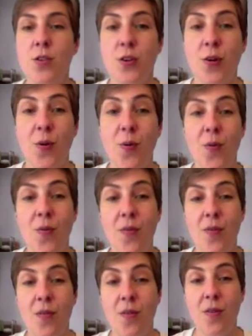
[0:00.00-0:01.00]
So,
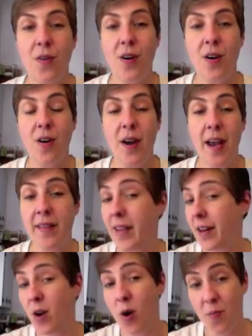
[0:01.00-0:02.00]
and
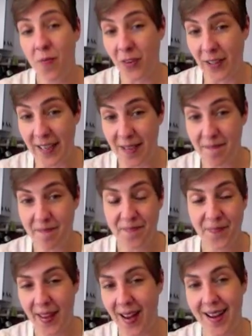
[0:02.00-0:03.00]
then hopefully
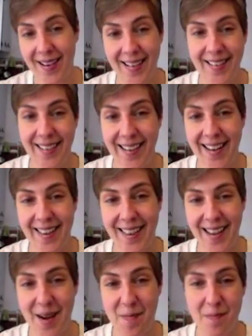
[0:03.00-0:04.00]
I can get
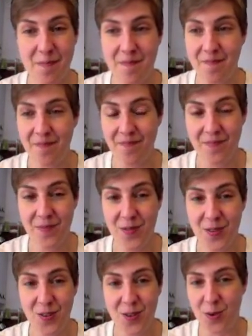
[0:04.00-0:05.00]
them
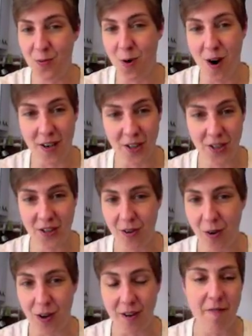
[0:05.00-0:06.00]
to watch
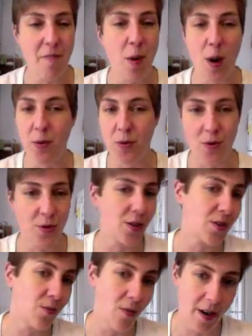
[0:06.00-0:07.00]
all of
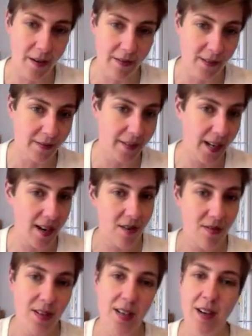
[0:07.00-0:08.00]
Barbarossa's wonderful
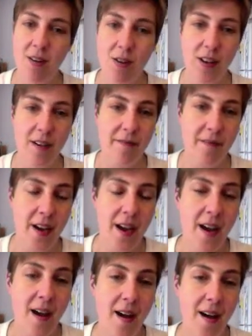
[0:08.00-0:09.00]
videos and all of
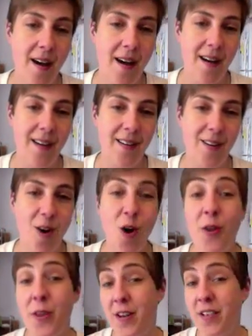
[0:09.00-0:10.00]
uh,
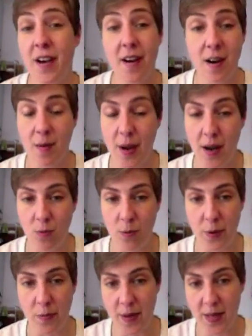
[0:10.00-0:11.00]
all the entire Man
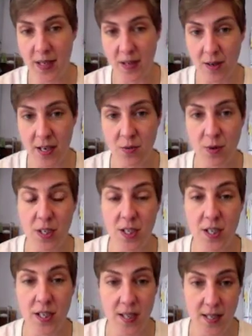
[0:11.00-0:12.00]
Woman Myth series, which is
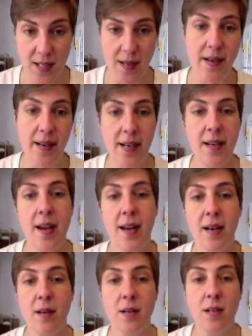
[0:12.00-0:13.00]
just stunning
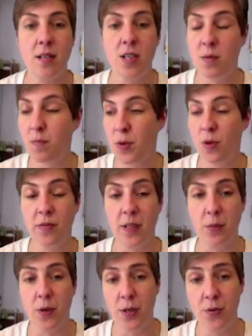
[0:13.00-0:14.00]
and just
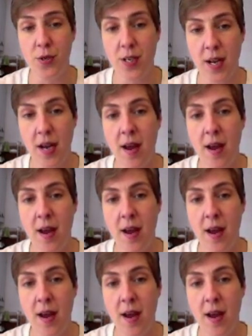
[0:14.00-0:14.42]
beautifully produced